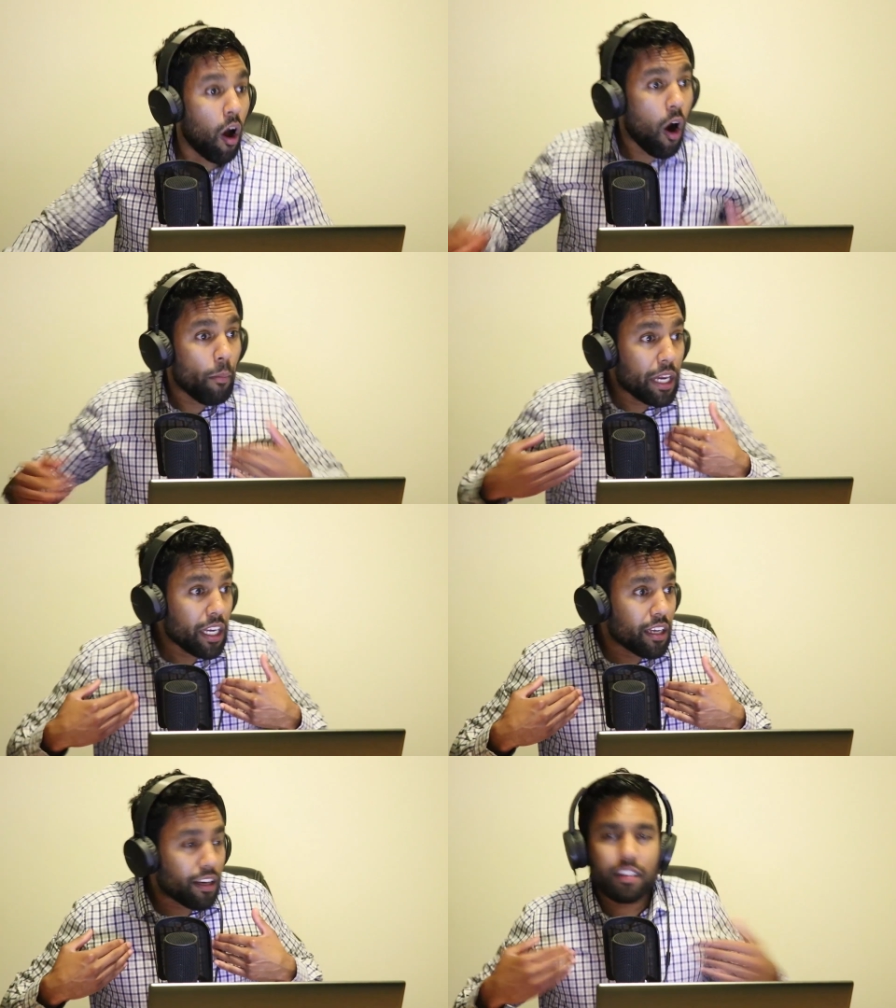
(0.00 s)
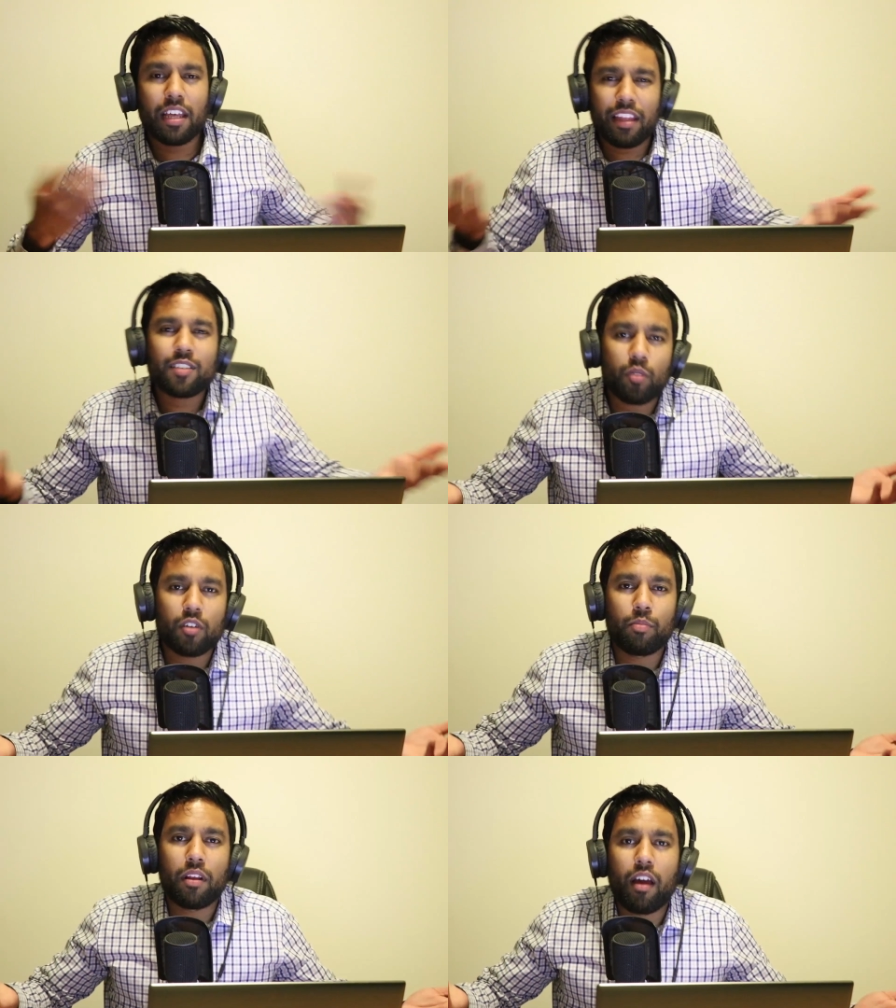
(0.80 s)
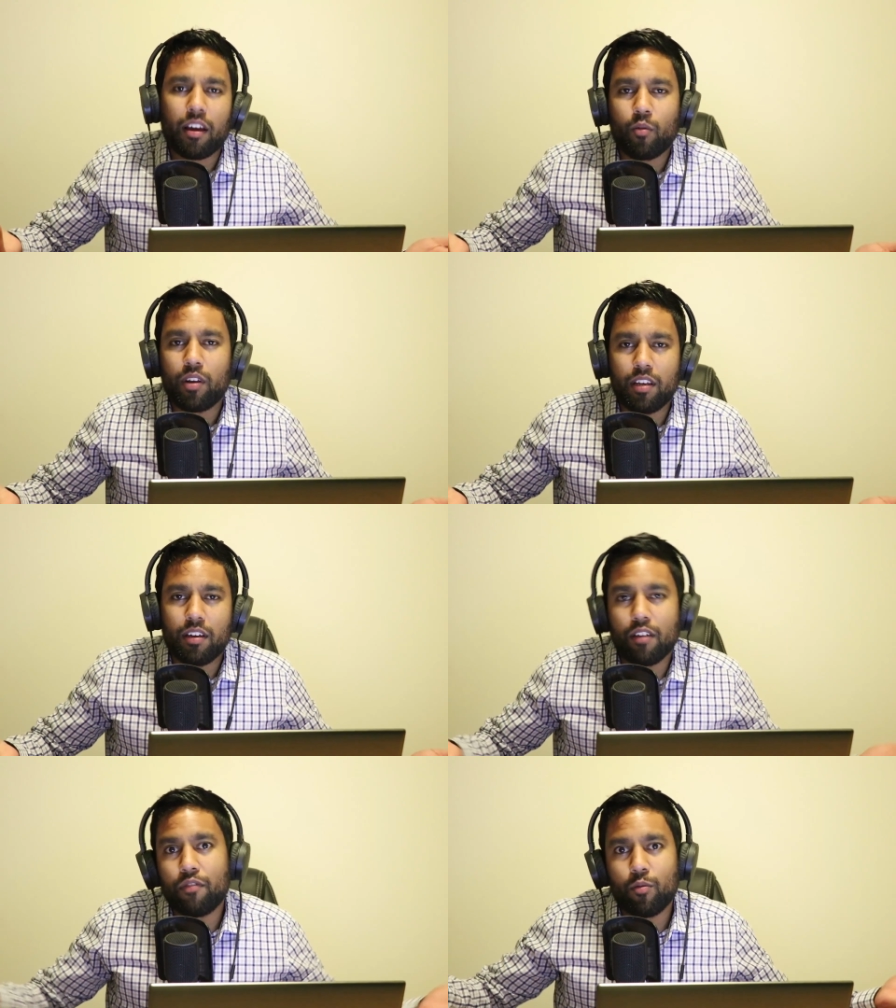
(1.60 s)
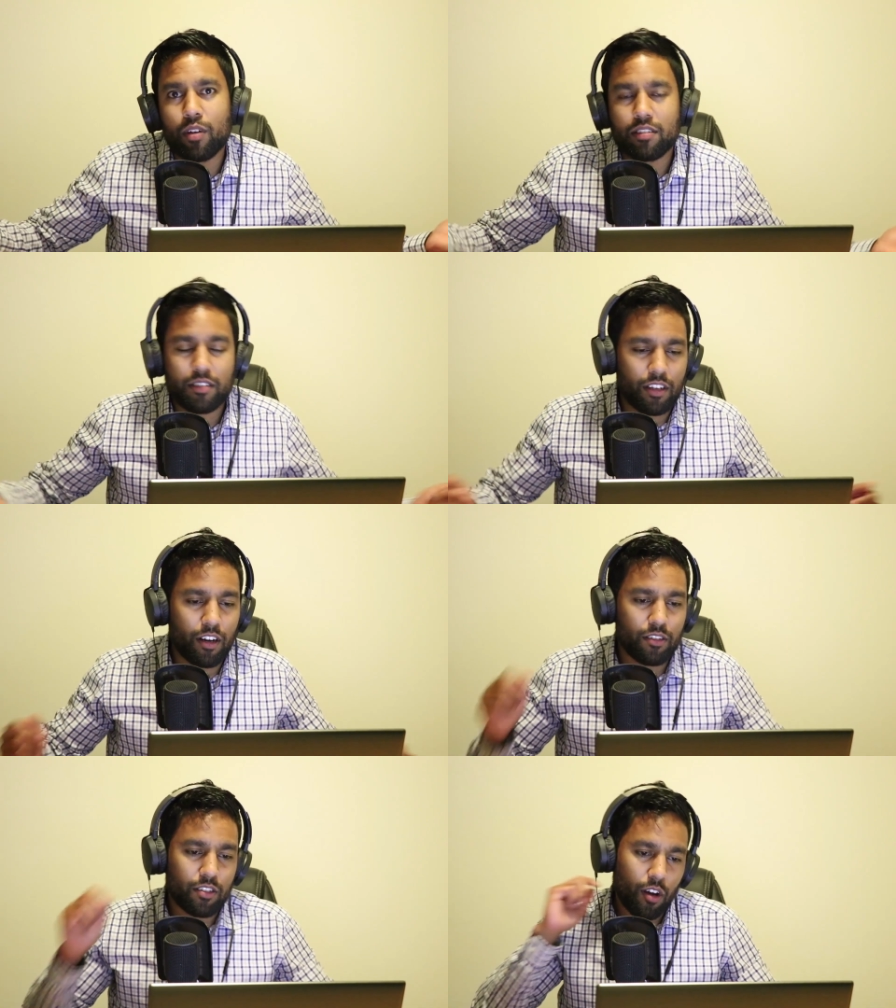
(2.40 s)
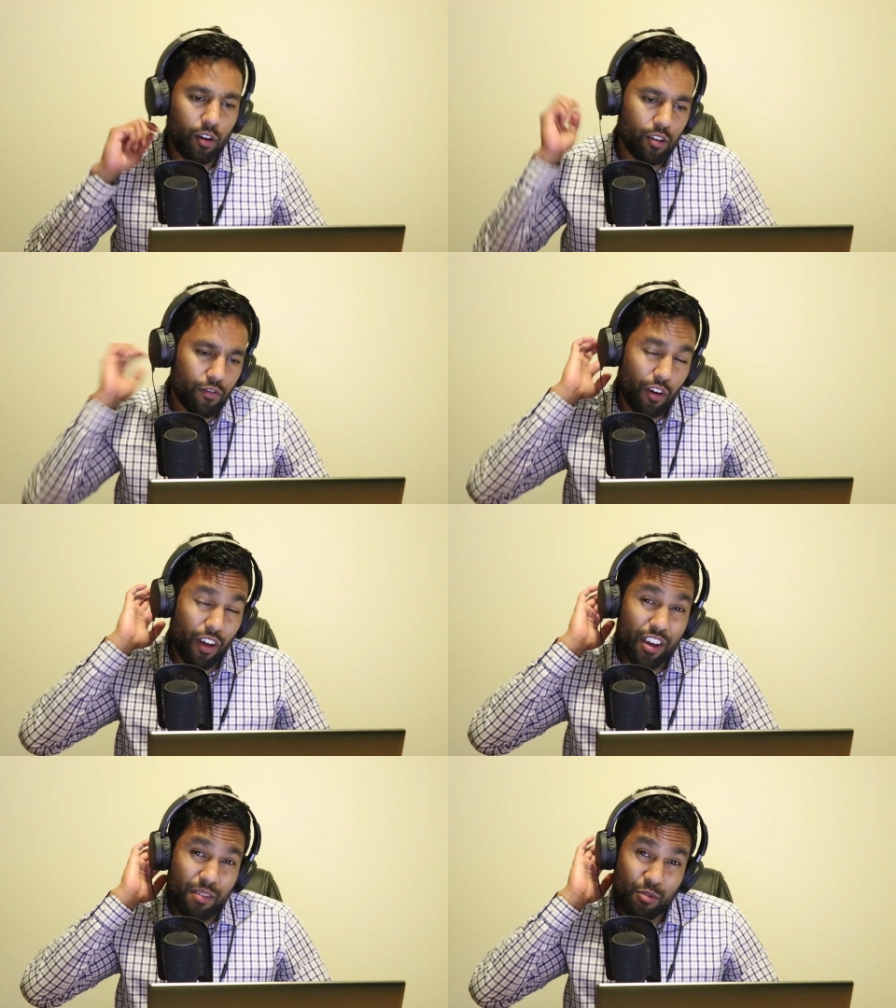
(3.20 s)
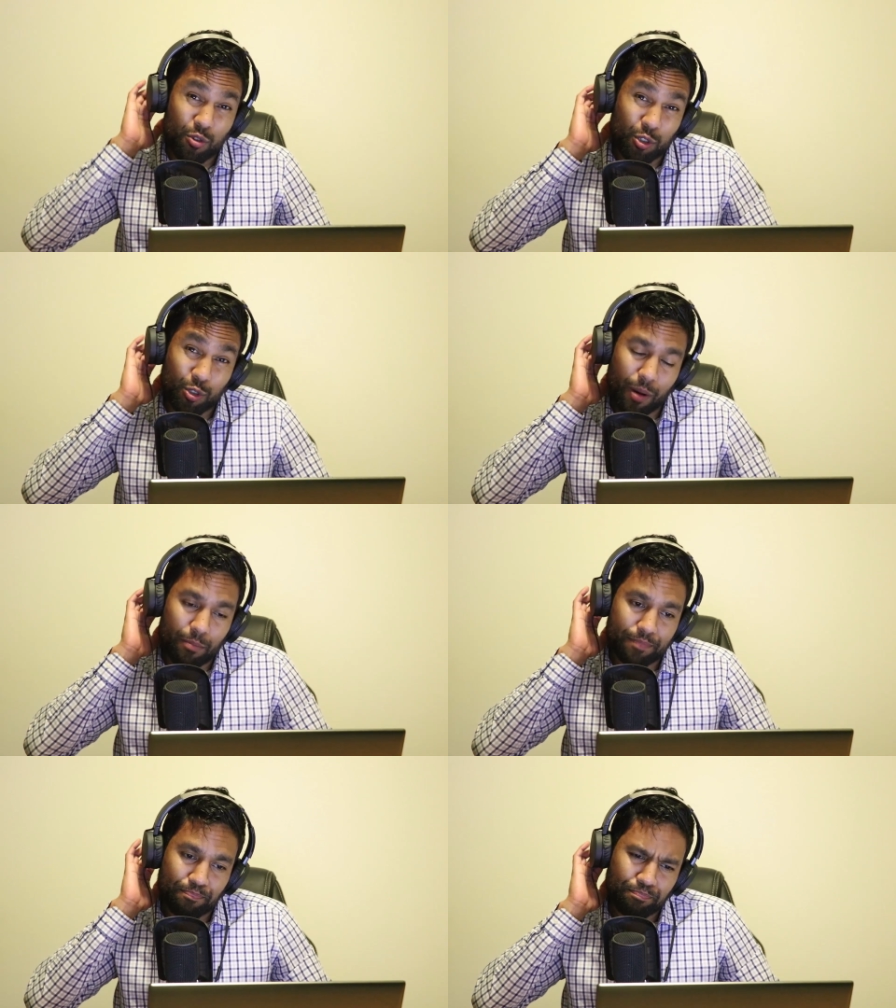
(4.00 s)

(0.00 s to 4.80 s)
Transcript: oh, me! That's what it'll be like when he, if he wins, you know. So you've got him or Trump.